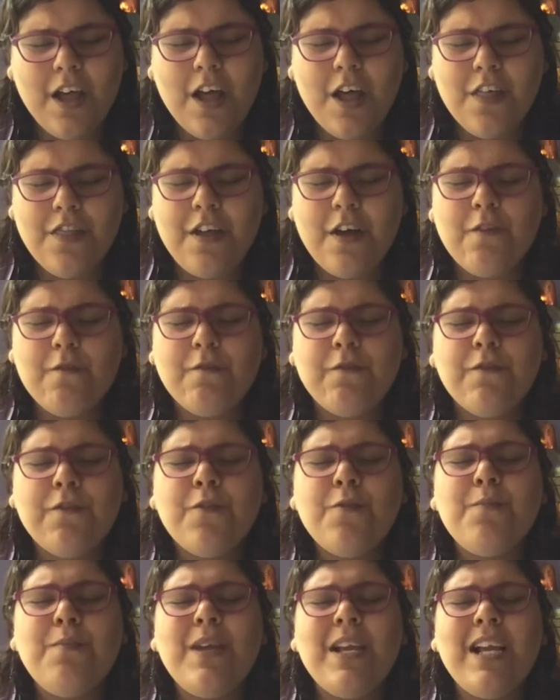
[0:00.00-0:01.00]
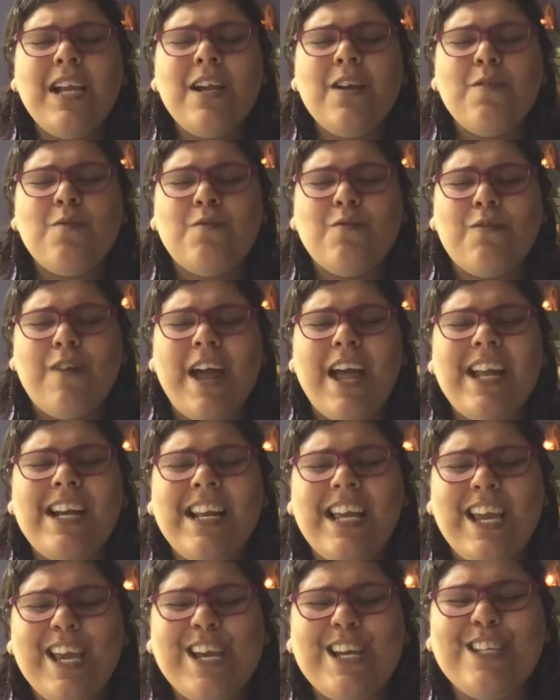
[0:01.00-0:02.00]
that ruby
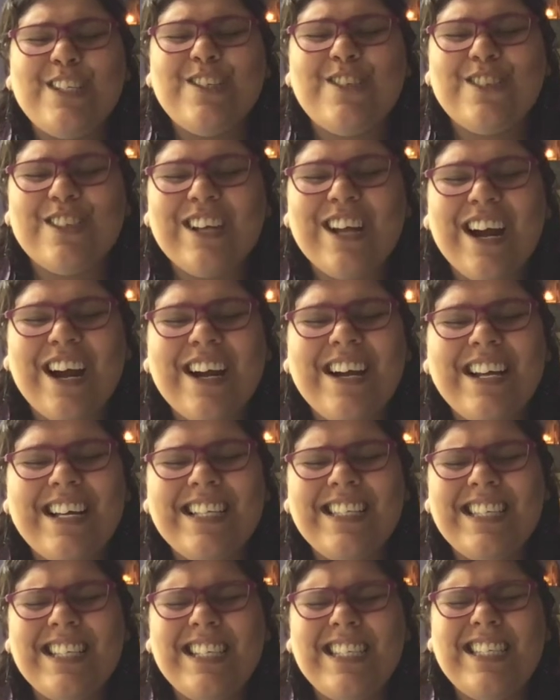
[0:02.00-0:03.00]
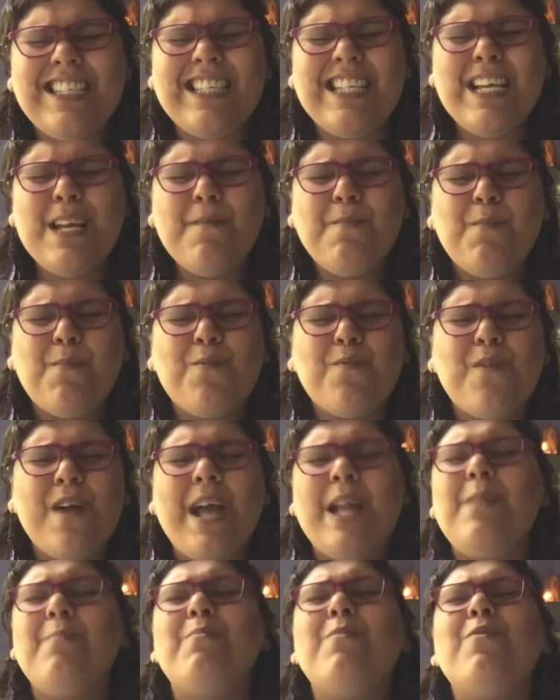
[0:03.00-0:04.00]
reddish garnet, the deep
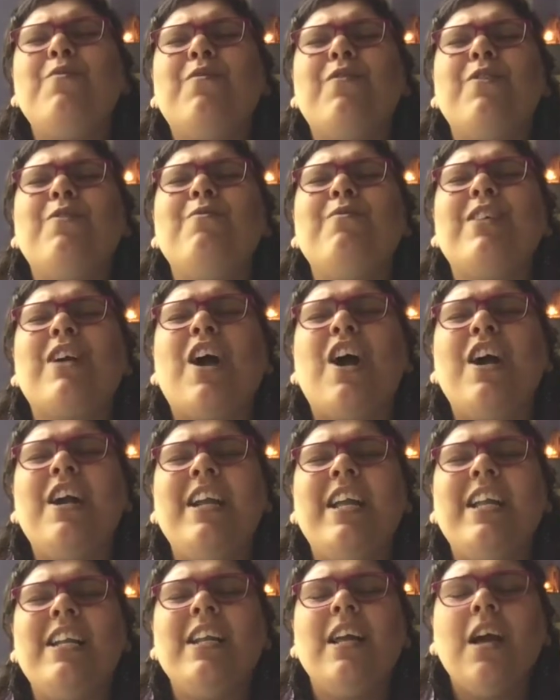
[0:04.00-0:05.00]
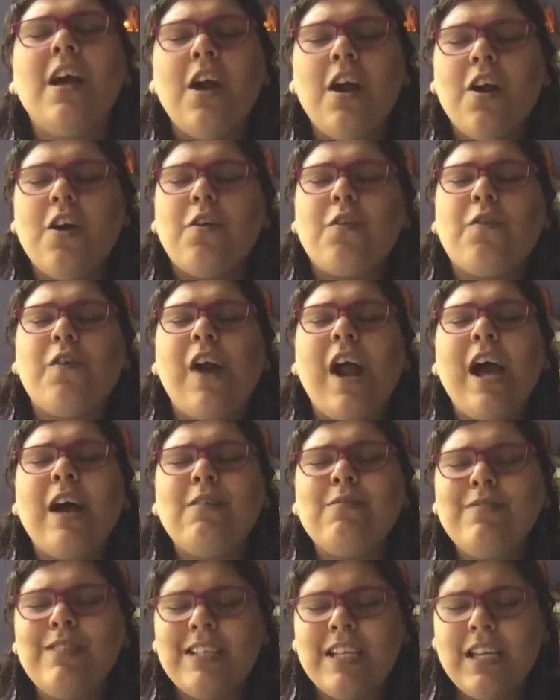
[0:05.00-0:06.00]
red maroon garnet,
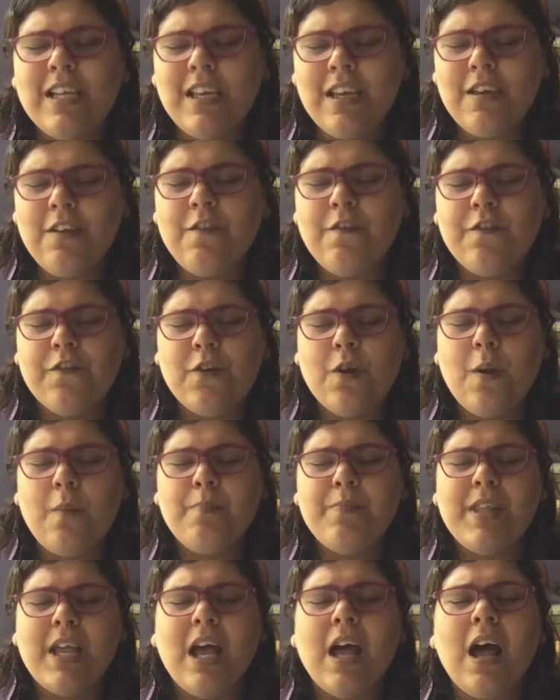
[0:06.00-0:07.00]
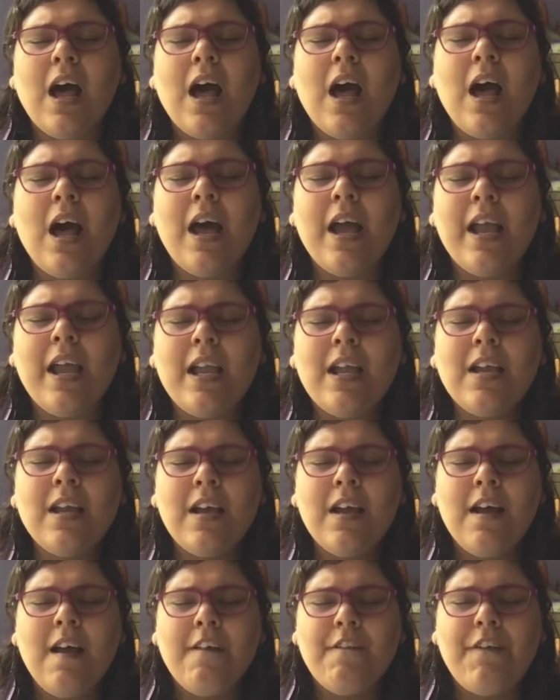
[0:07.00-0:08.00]
grounding you from the high
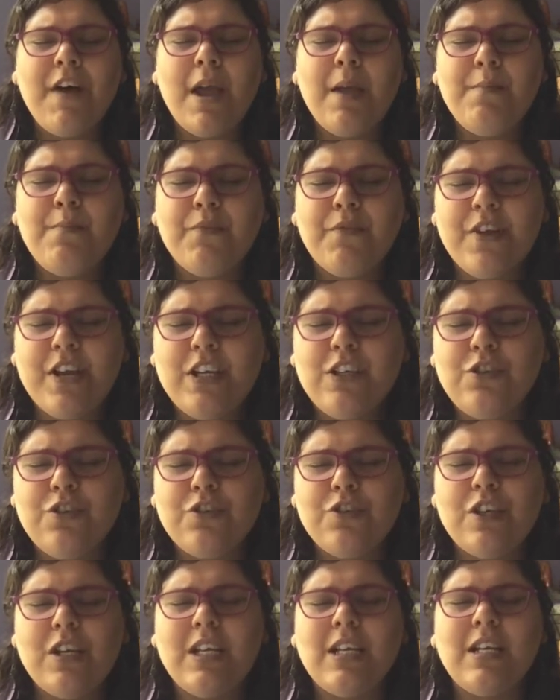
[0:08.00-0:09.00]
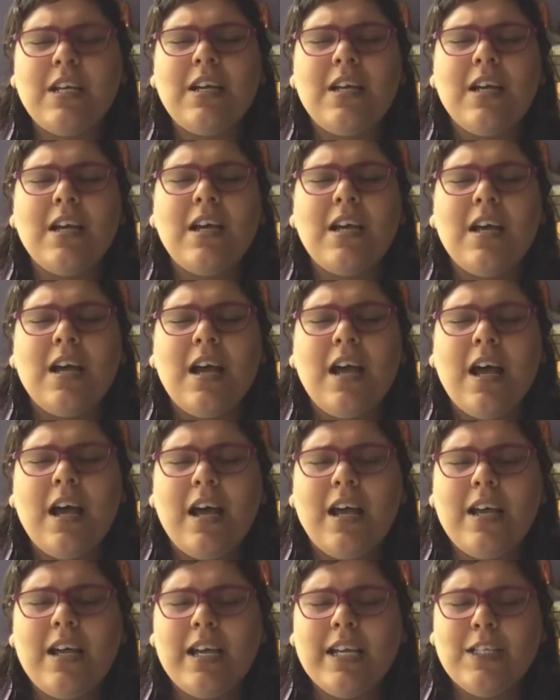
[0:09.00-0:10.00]
vibration
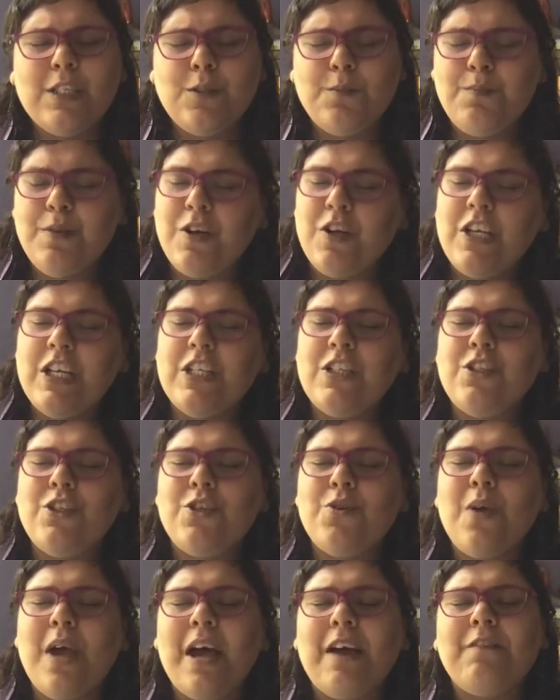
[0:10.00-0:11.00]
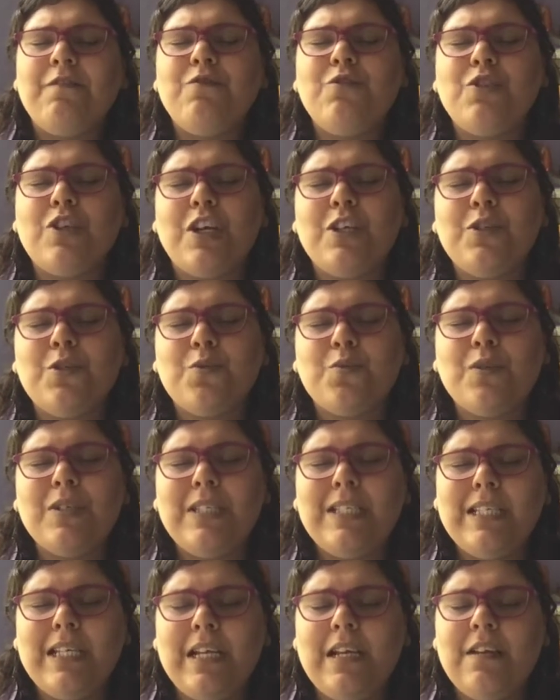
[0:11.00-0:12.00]
experience you have just
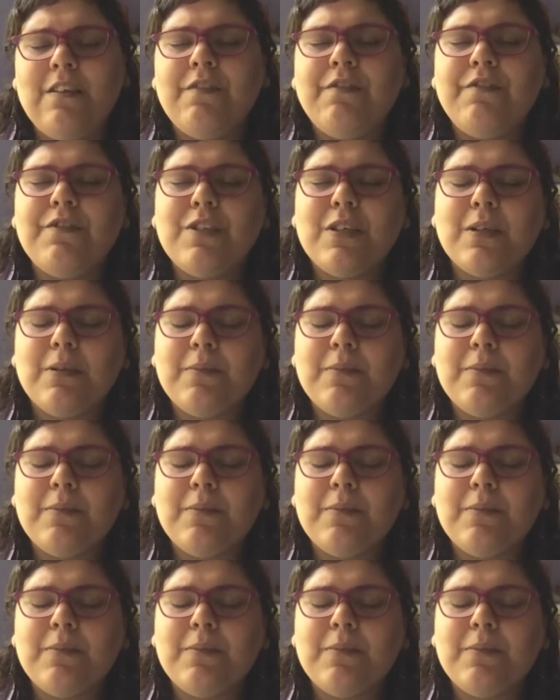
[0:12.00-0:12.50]
received.